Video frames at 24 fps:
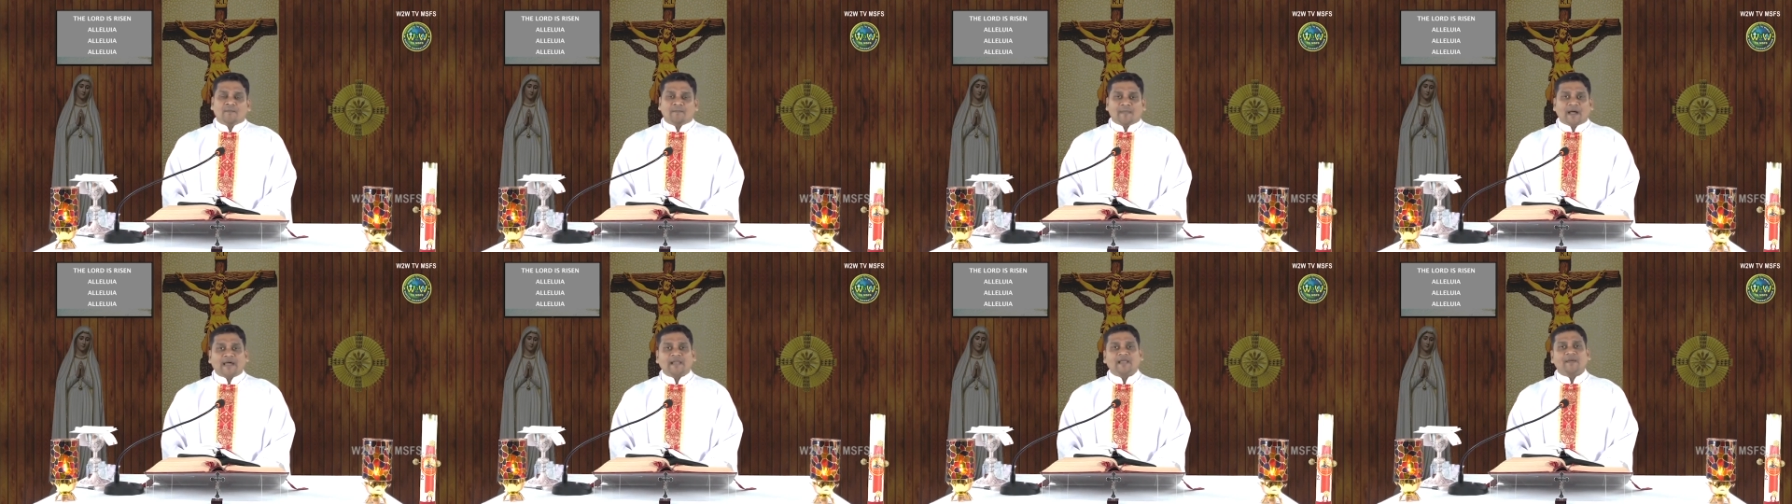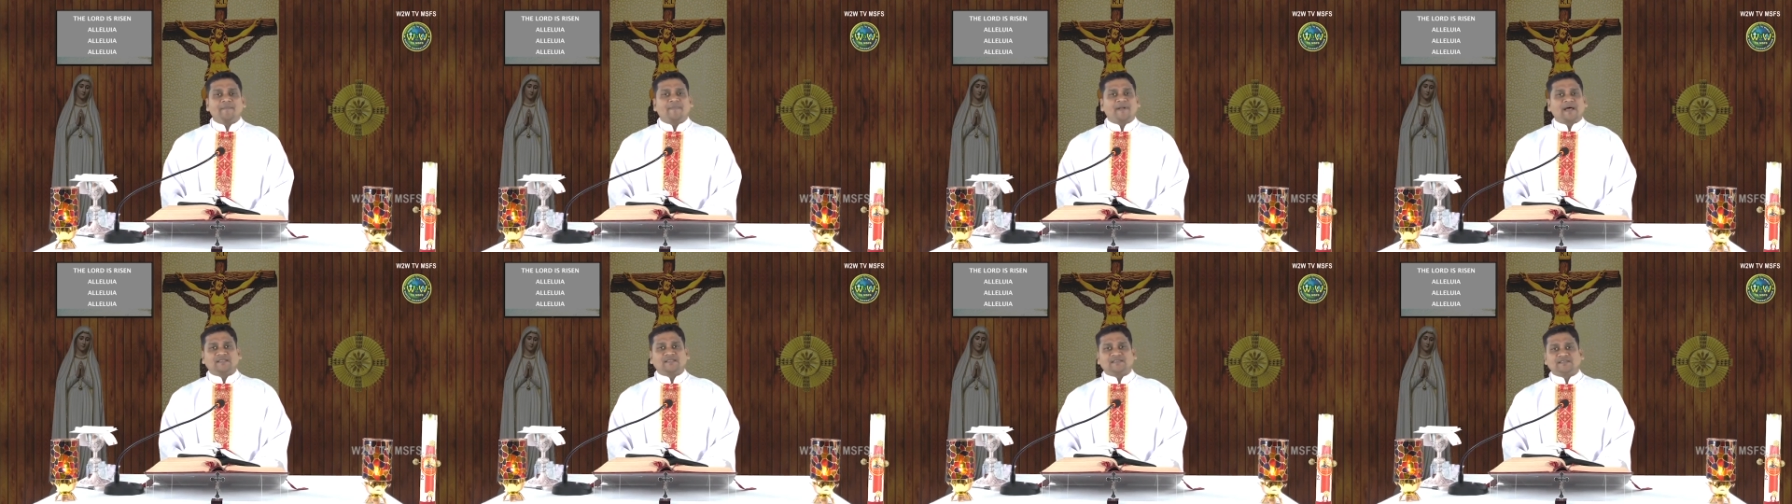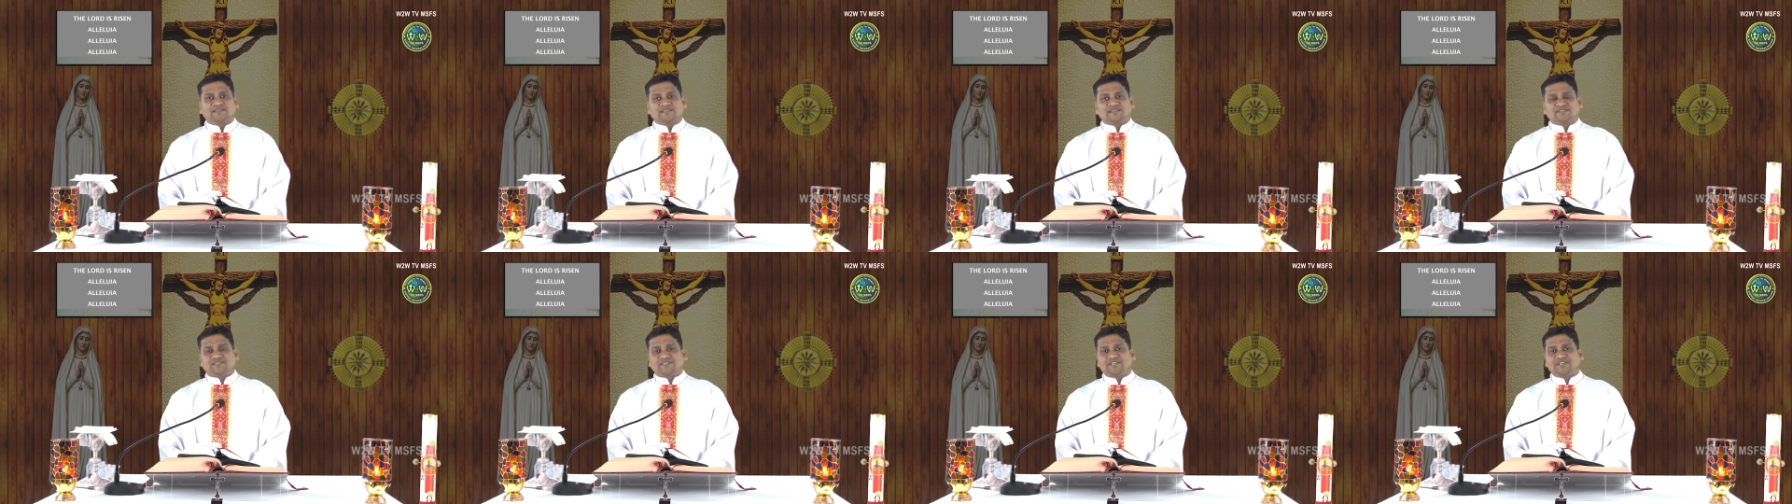My dear
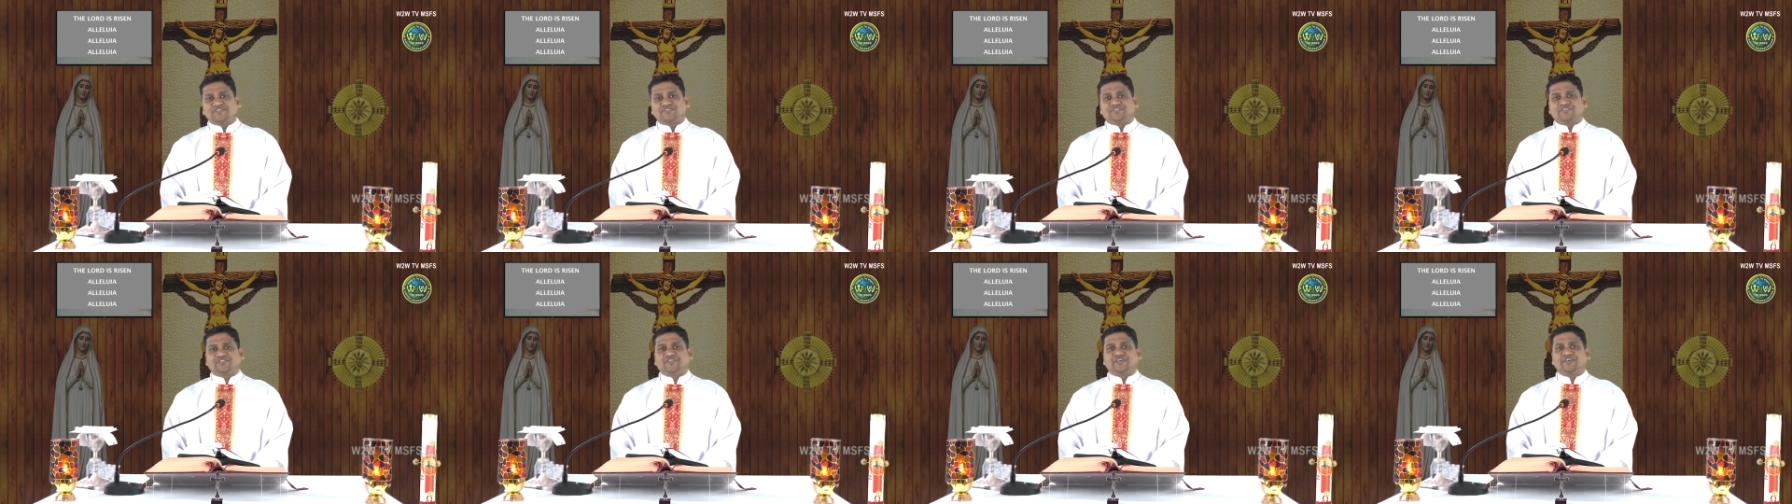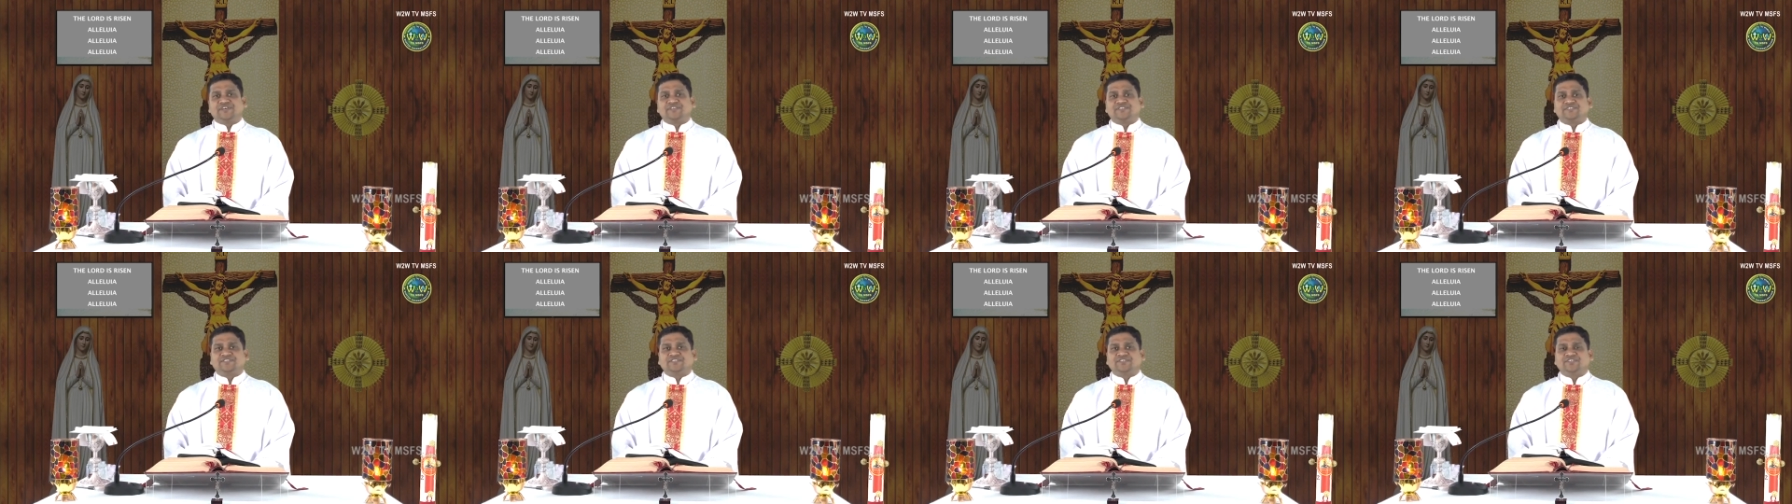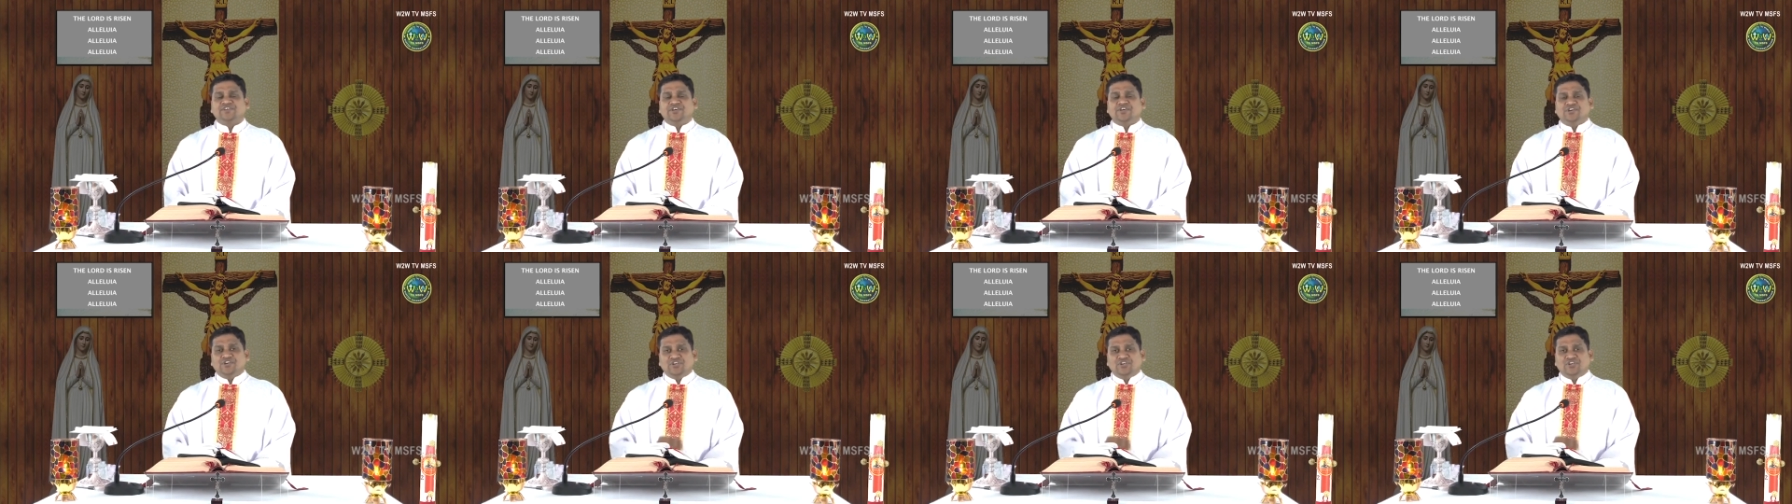brothers and sisters,